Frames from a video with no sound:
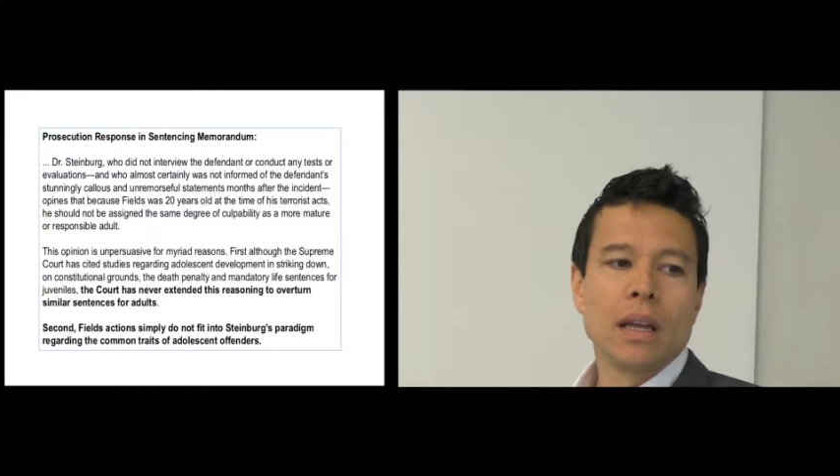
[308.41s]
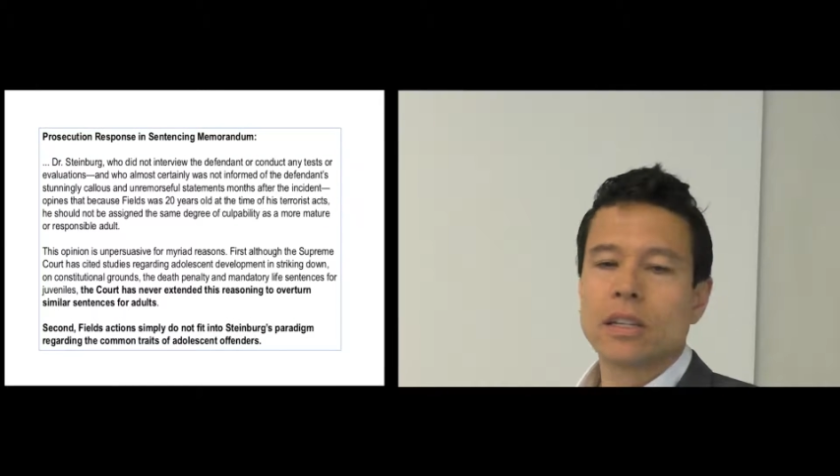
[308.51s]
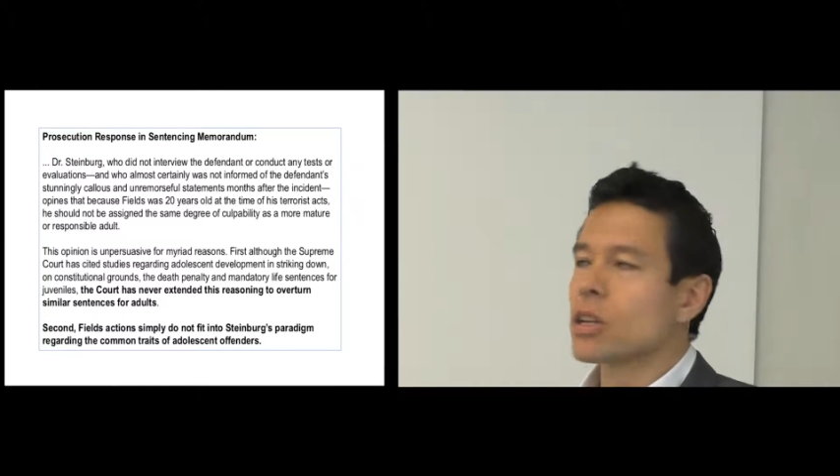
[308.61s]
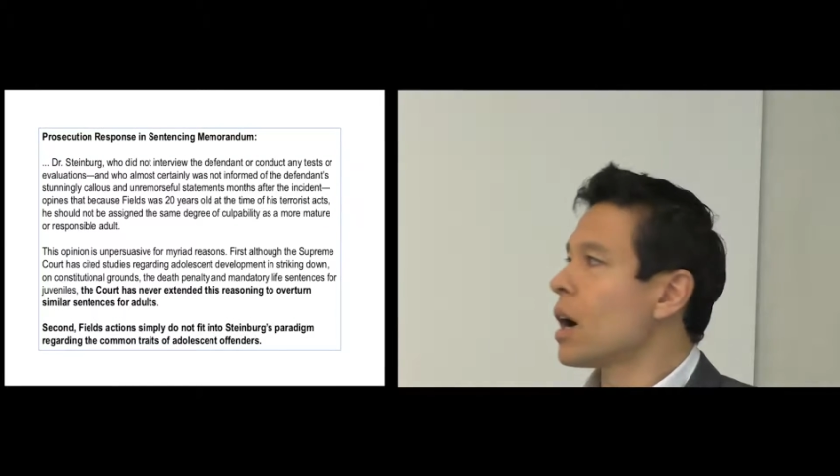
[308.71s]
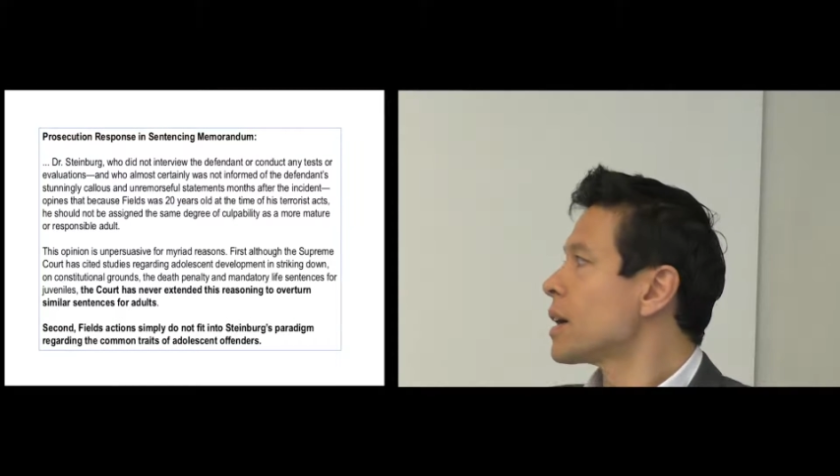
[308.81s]

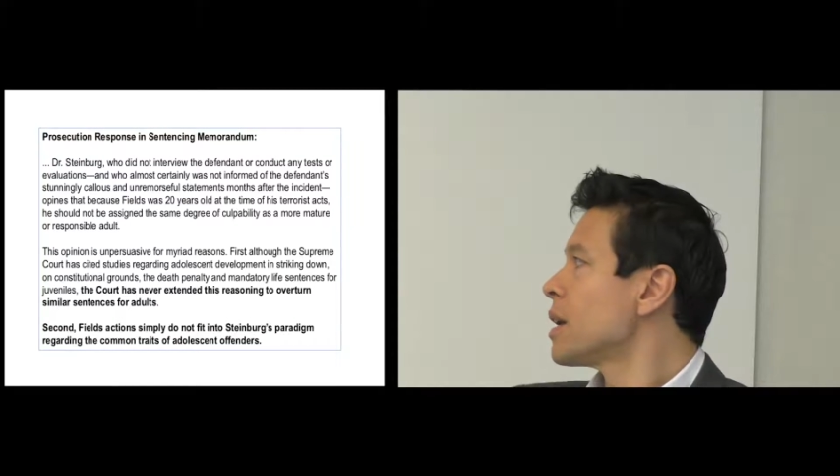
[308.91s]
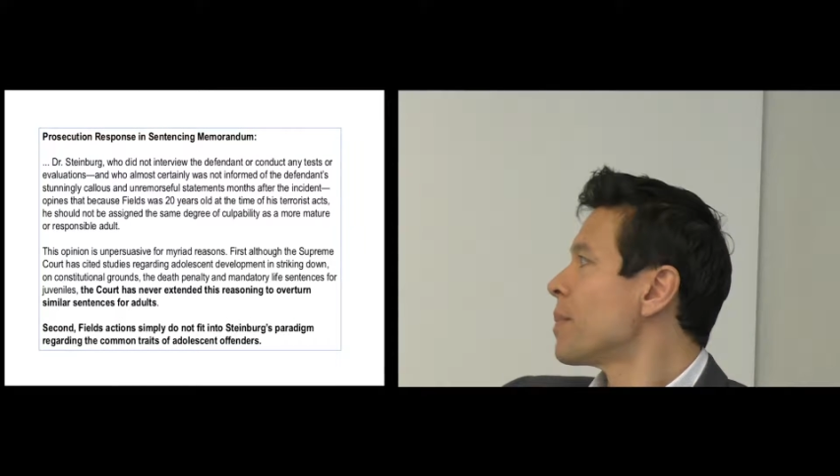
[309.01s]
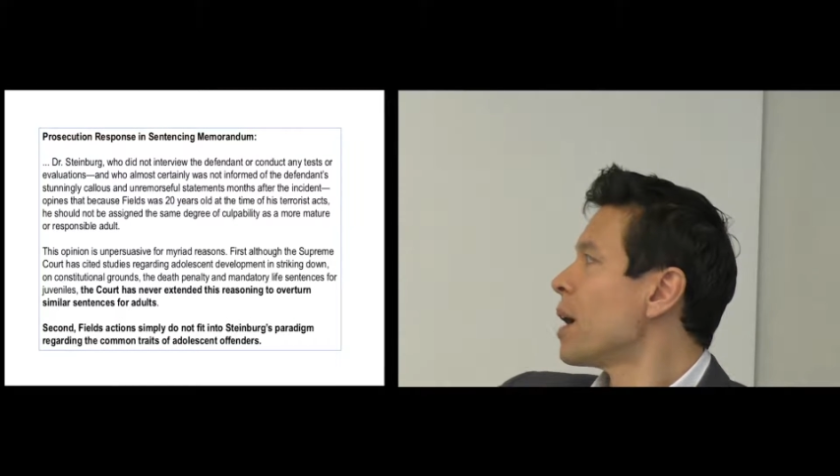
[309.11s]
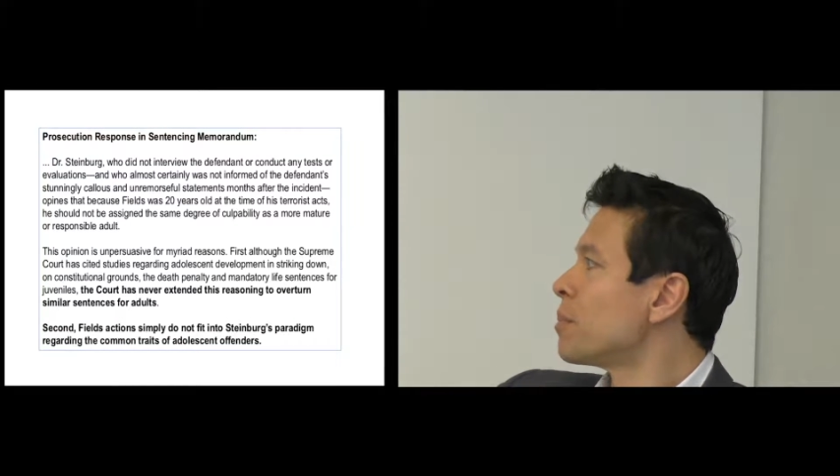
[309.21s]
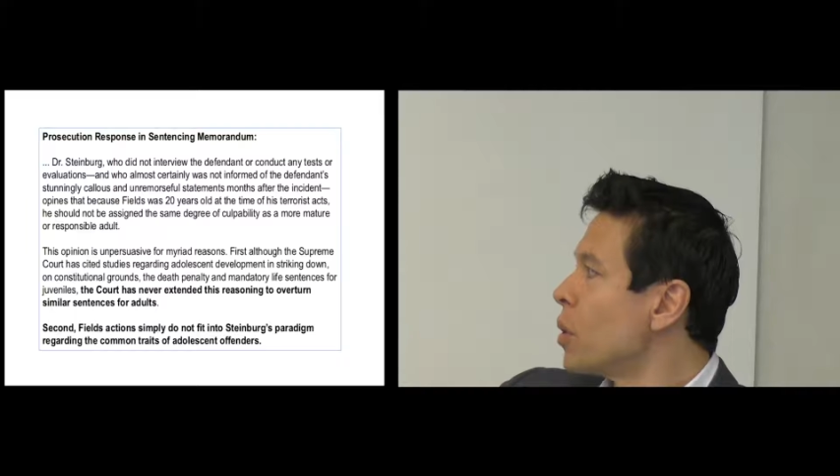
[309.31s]
in talking
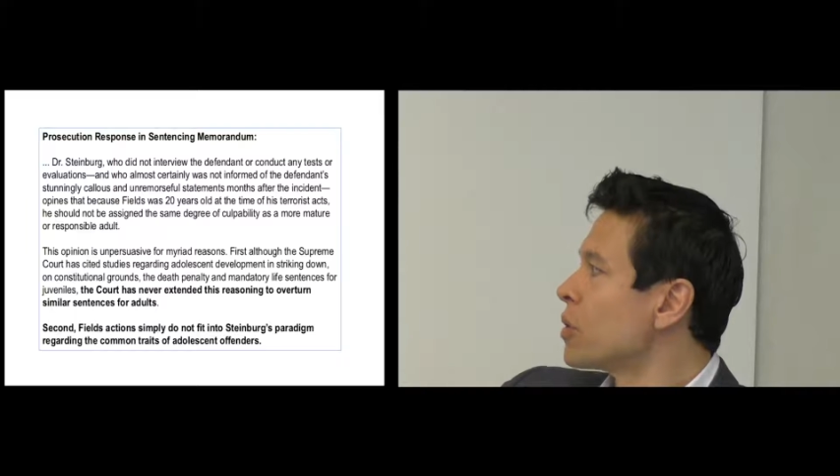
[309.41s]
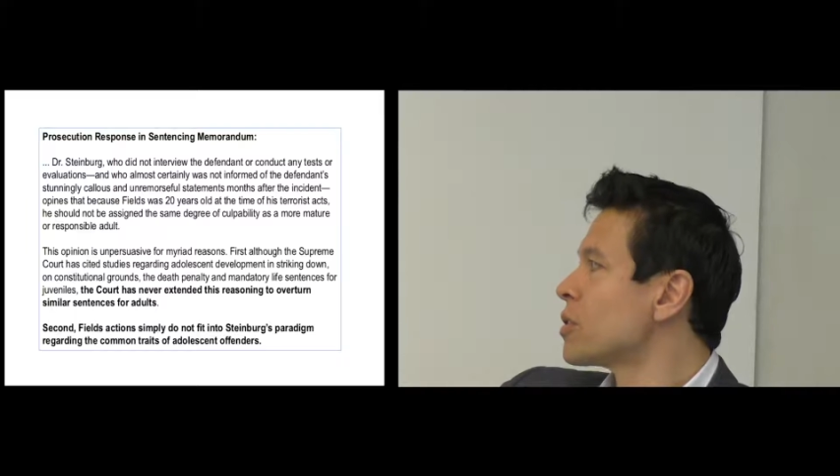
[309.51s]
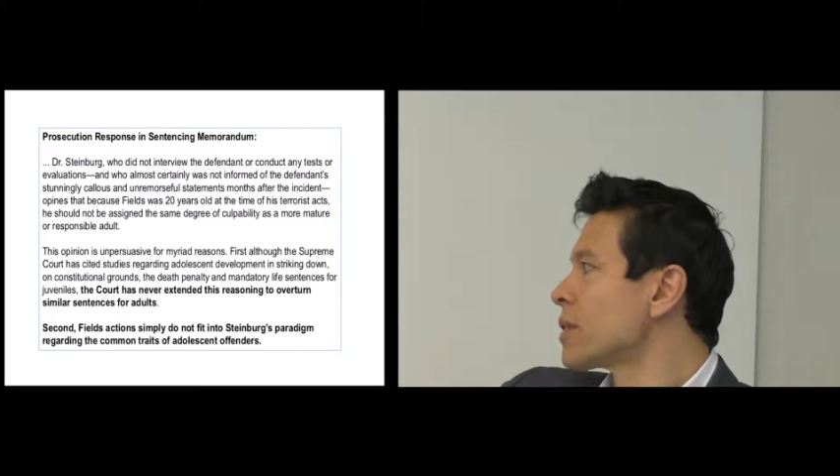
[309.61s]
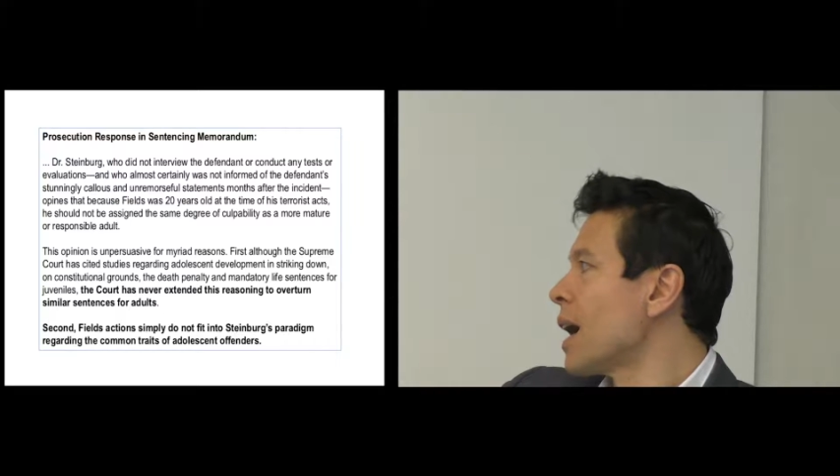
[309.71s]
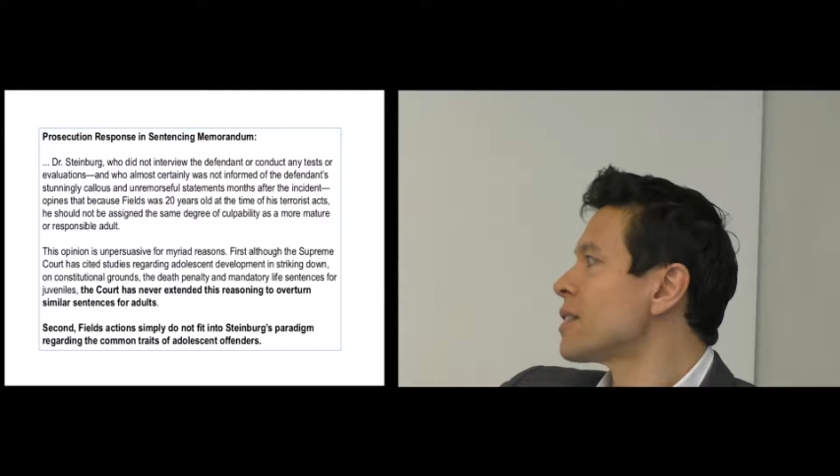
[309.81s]
about both sort of